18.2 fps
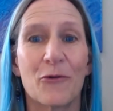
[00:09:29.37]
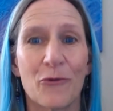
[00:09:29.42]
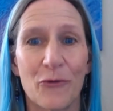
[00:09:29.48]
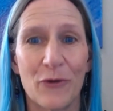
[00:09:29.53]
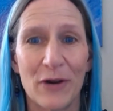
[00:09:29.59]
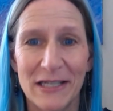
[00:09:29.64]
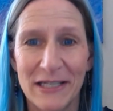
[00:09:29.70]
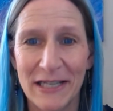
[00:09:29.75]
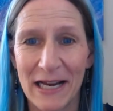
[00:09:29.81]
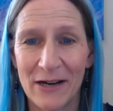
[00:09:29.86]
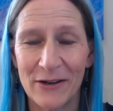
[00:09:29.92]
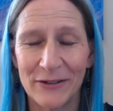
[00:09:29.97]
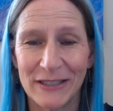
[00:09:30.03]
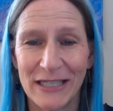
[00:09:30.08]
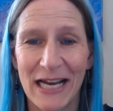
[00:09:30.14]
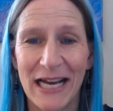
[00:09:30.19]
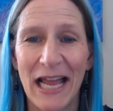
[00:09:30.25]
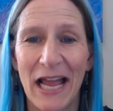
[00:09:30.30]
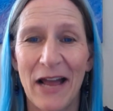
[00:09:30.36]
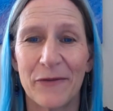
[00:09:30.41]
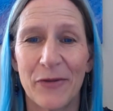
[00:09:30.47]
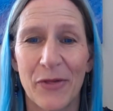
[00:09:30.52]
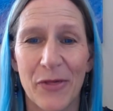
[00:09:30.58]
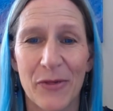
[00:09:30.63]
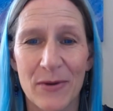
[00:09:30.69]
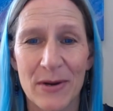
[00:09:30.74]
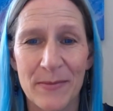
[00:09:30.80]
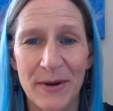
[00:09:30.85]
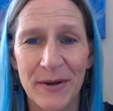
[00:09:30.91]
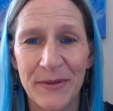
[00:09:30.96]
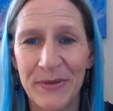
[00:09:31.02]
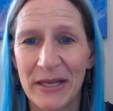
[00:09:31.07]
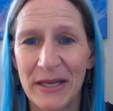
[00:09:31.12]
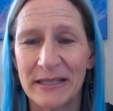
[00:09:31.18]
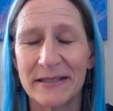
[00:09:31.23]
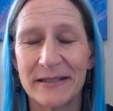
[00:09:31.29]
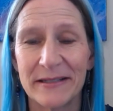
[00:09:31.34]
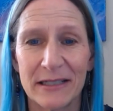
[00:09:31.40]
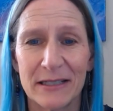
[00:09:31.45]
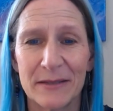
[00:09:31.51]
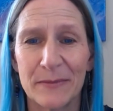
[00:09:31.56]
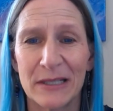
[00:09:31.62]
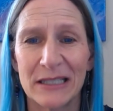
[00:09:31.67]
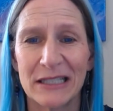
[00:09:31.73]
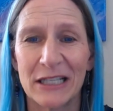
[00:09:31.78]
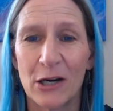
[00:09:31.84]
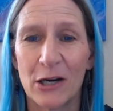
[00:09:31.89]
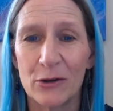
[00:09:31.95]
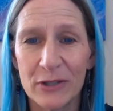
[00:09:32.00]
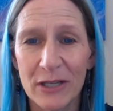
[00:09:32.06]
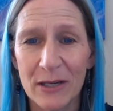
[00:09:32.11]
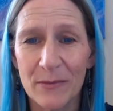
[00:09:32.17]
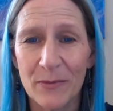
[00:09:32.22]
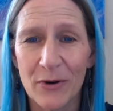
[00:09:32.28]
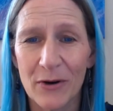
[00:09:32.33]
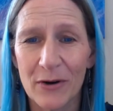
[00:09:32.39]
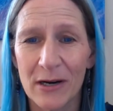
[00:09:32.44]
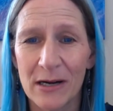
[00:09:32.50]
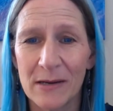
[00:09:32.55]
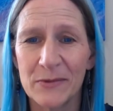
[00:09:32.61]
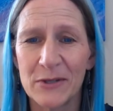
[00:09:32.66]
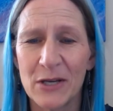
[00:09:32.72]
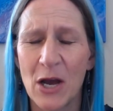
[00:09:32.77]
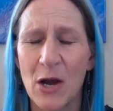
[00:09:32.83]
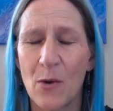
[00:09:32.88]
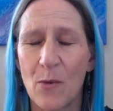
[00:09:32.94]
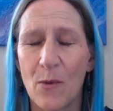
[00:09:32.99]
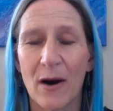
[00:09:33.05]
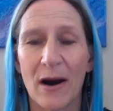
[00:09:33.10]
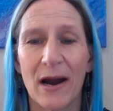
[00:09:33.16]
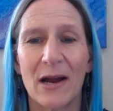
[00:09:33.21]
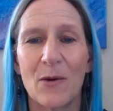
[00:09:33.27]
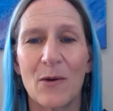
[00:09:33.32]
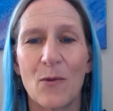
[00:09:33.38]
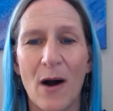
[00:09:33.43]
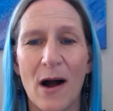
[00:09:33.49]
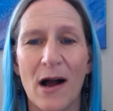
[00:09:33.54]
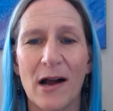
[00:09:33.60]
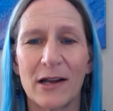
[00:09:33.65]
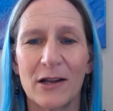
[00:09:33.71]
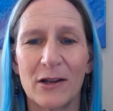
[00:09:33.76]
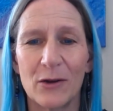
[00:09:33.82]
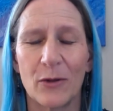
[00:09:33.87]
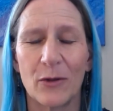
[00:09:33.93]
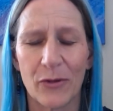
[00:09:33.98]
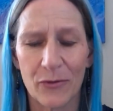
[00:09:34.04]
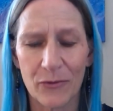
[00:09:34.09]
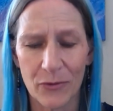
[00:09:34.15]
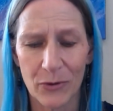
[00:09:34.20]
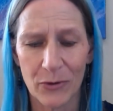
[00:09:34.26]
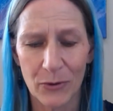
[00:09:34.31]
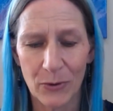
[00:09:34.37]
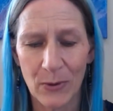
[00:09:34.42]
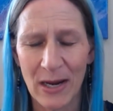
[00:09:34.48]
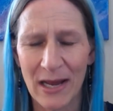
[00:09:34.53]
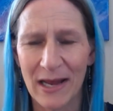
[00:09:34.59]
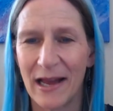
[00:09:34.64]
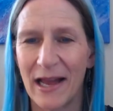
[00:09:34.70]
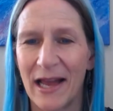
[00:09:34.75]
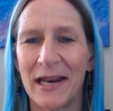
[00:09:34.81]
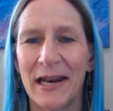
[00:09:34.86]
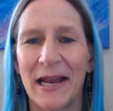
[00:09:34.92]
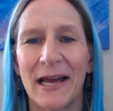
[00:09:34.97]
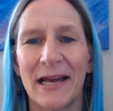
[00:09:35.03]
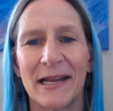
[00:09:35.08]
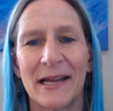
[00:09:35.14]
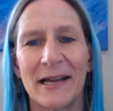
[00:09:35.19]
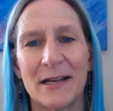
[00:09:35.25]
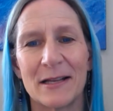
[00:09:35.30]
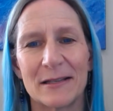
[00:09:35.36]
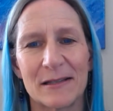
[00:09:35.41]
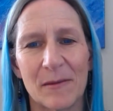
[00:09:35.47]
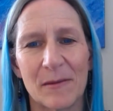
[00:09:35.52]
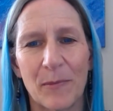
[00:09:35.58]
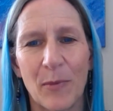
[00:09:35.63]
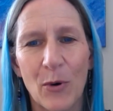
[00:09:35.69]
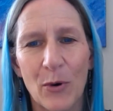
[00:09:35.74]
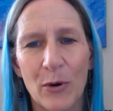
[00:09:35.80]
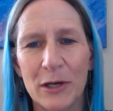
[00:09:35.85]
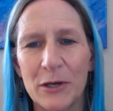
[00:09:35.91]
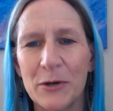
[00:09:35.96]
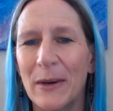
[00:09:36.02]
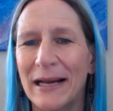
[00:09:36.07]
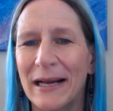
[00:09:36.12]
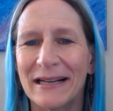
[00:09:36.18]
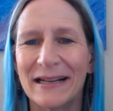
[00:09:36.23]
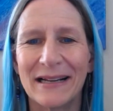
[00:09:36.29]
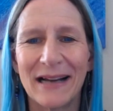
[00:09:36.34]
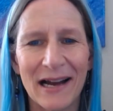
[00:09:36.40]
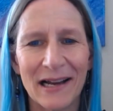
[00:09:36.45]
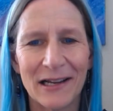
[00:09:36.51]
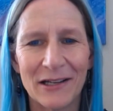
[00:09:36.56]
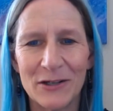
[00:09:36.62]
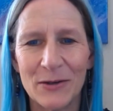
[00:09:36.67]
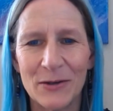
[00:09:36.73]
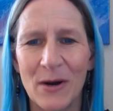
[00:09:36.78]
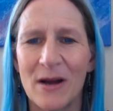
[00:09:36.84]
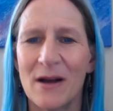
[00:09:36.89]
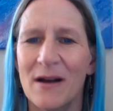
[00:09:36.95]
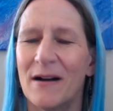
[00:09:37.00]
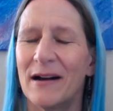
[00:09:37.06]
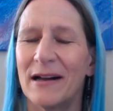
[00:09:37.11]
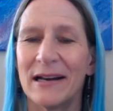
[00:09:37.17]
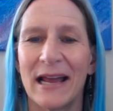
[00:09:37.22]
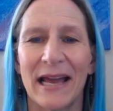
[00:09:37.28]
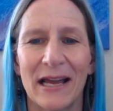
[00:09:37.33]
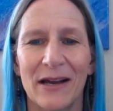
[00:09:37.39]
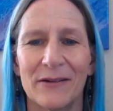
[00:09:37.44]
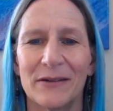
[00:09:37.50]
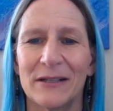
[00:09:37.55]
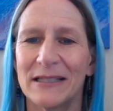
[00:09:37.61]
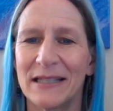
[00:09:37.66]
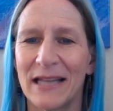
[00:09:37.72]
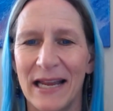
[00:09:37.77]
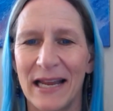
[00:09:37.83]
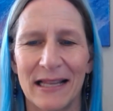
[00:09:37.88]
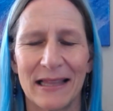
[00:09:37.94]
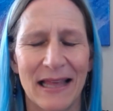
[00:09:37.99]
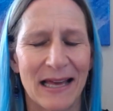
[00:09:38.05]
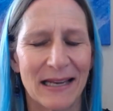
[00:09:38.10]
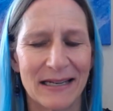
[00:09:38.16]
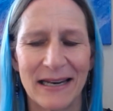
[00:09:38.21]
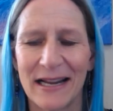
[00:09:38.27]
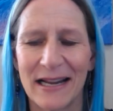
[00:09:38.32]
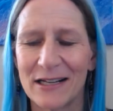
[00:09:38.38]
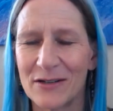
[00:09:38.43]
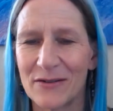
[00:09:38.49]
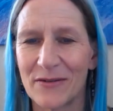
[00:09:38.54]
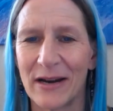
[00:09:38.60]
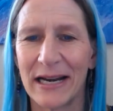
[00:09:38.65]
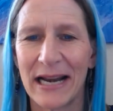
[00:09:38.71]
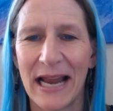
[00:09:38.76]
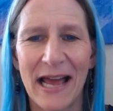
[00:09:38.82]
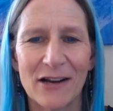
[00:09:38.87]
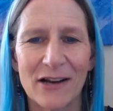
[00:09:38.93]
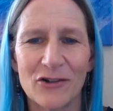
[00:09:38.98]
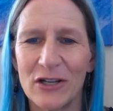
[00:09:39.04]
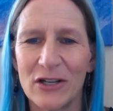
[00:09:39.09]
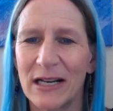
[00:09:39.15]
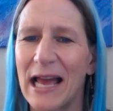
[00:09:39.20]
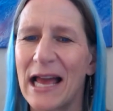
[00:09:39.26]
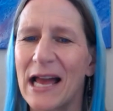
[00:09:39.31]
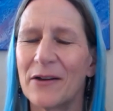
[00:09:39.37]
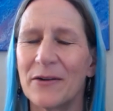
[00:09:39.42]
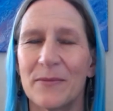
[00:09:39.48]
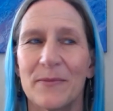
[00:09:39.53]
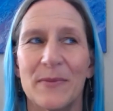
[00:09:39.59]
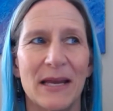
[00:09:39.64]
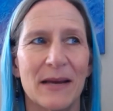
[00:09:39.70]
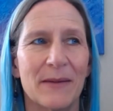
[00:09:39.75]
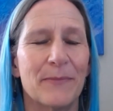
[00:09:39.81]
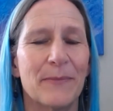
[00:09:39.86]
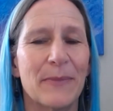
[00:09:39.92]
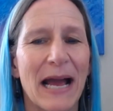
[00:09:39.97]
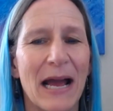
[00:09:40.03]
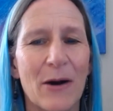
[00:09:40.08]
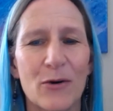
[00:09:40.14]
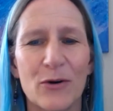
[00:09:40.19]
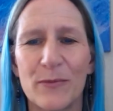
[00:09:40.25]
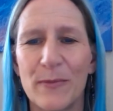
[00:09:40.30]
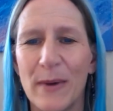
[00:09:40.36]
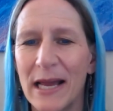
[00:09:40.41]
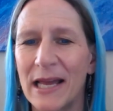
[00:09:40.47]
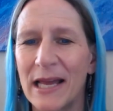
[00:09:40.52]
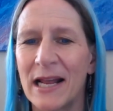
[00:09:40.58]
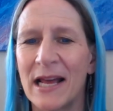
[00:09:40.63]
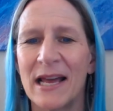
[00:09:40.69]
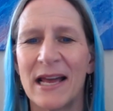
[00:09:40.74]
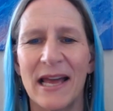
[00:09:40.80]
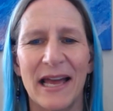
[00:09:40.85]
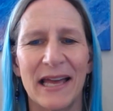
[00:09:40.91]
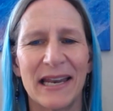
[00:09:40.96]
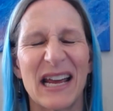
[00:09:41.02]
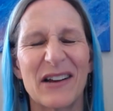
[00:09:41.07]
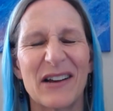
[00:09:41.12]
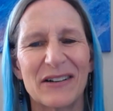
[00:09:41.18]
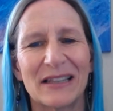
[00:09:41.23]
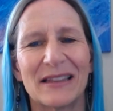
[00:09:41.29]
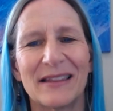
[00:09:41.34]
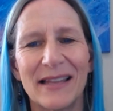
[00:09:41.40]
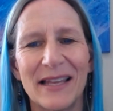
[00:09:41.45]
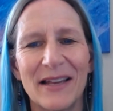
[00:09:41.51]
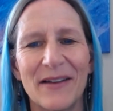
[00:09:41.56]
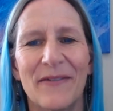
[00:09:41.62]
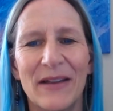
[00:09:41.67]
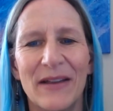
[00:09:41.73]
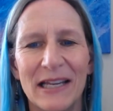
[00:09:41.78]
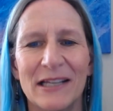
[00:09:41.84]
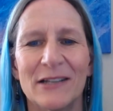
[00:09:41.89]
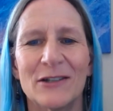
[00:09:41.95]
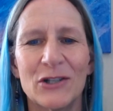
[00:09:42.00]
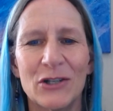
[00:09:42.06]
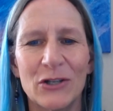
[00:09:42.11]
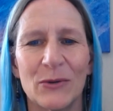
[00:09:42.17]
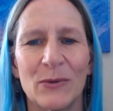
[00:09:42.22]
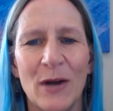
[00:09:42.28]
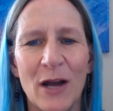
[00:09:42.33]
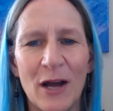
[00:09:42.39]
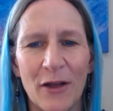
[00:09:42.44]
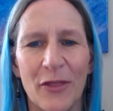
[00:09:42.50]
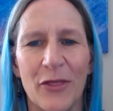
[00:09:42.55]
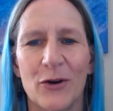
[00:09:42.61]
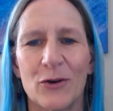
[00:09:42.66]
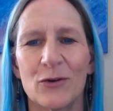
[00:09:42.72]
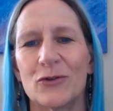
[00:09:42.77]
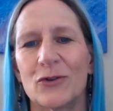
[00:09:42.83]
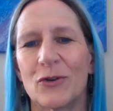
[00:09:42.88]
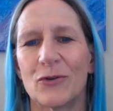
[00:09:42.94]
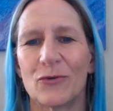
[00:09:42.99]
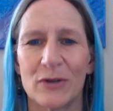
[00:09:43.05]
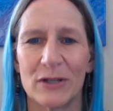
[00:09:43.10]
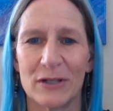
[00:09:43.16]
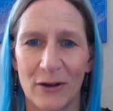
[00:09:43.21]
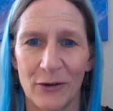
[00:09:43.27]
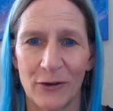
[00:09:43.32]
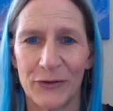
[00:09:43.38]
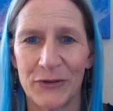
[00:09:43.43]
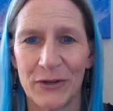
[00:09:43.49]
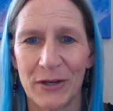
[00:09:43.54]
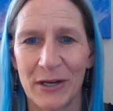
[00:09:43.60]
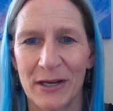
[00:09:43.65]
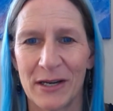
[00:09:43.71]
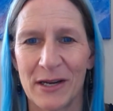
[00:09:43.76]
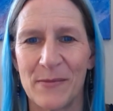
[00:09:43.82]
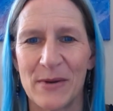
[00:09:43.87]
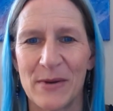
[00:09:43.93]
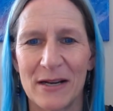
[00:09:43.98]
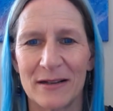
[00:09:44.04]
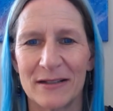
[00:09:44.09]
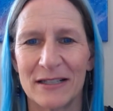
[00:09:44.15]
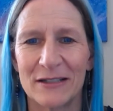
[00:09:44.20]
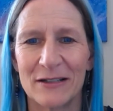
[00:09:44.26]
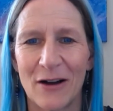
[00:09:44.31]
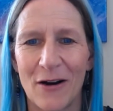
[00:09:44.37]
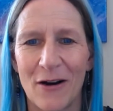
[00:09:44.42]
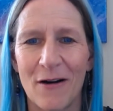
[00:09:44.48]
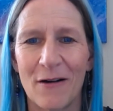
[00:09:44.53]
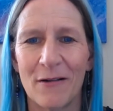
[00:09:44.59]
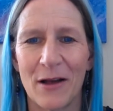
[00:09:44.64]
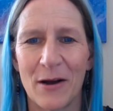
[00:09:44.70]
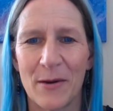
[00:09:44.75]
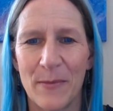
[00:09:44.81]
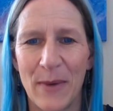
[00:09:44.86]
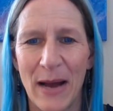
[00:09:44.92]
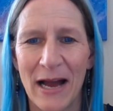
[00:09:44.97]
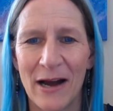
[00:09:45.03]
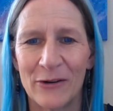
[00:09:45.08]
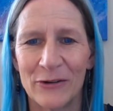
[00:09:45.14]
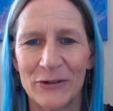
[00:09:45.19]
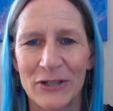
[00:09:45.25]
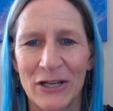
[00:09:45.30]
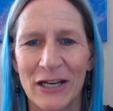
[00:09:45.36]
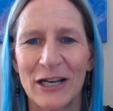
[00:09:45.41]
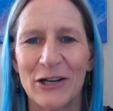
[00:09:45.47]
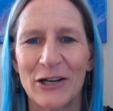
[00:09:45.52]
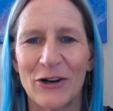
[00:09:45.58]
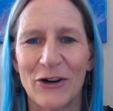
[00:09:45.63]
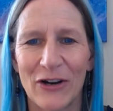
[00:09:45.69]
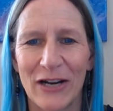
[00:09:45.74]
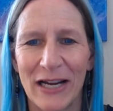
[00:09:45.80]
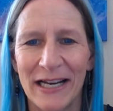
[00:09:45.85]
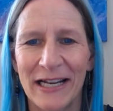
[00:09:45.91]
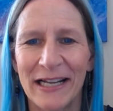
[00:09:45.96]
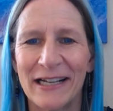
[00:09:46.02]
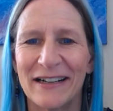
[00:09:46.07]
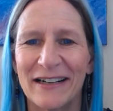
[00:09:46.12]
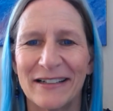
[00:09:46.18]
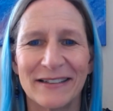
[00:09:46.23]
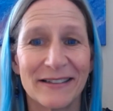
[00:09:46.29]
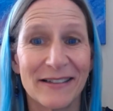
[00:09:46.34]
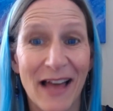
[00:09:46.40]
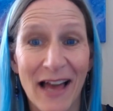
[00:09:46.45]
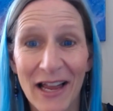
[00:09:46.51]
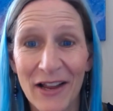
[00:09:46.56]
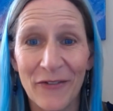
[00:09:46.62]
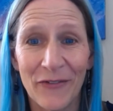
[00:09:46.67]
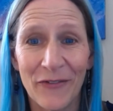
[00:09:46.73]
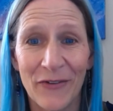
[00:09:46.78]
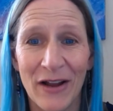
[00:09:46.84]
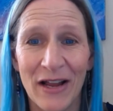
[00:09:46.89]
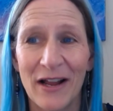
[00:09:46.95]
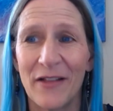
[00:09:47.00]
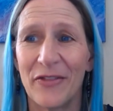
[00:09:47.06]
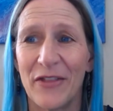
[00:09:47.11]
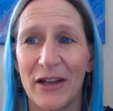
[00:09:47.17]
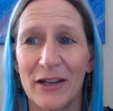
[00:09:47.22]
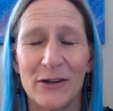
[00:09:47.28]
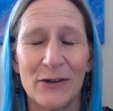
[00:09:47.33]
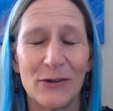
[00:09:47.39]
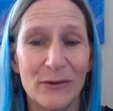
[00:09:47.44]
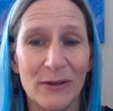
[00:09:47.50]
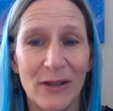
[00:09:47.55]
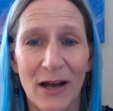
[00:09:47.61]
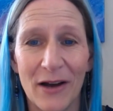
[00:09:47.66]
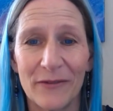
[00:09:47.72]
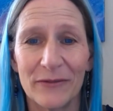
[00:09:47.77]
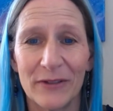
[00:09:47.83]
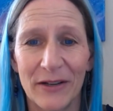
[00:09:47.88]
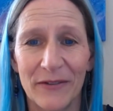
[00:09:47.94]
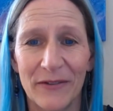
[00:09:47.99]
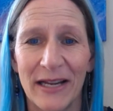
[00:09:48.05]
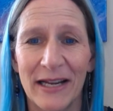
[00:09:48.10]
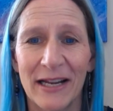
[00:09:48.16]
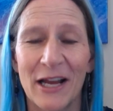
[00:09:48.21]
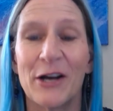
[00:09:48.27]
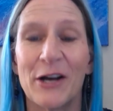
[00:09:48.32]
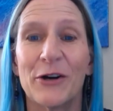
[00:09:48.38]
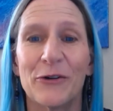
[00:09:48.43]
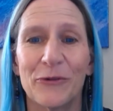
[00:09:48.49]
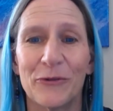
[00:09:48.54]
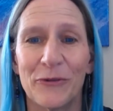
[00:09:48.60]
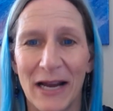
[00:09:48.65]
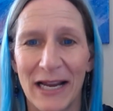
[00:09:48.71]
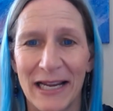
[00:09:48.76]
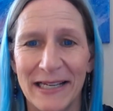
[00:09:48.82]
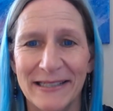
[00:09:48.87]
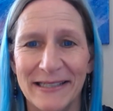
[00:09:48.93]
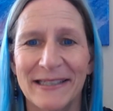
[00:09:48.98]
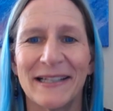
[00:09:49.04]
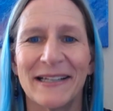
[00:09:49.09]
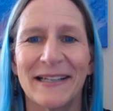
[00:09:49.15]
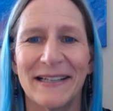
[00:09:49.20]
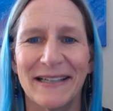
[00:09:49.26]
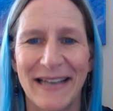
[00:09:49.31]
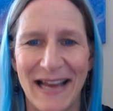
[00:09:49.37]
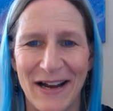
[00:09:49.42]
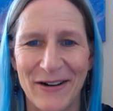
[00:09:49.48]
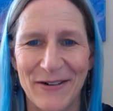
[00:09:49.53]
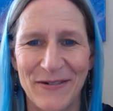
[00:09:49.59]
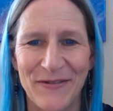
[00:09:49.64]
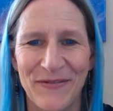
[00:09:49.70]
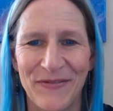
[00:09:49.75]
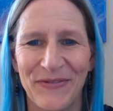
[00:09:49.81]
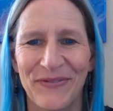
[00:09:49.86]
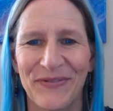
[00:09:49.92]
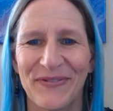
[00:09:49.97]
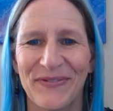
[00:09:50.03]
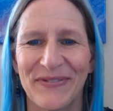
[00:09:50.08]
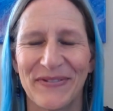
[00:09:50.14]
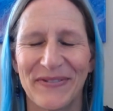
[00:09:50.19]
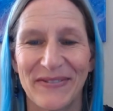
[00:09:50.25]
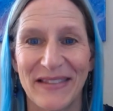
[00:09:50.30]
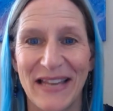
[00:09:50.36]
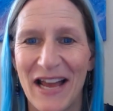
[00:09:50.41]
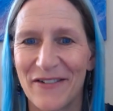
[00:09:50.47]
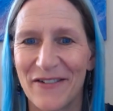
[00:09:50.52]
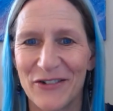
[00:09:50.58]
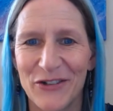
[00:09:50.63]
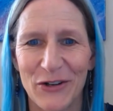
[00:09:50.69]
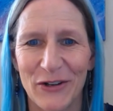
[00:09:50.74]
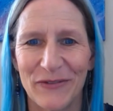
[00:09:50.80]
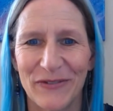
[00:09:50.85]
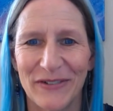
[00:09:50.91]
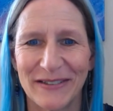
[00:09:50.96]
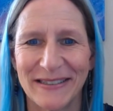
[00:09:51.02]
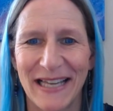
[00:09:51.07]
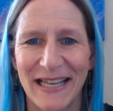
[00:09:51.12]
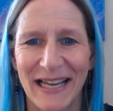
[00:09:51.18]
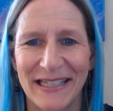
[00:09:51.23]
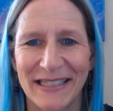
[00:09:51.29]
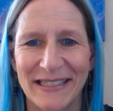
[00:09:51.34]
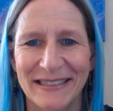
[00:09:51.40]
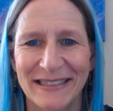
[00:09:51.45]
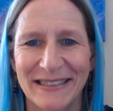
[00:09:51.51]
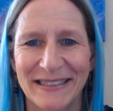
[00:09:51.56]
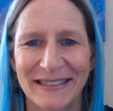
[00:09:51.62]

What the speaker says: reach out. I have 3-month and 6-month coaching programs where I walk you through and I support you and guide you on how to take that next right action, how to be empowered by it, and how to live into those results. Because it's all about creating a life that you love living right now. Have a joy-filled day.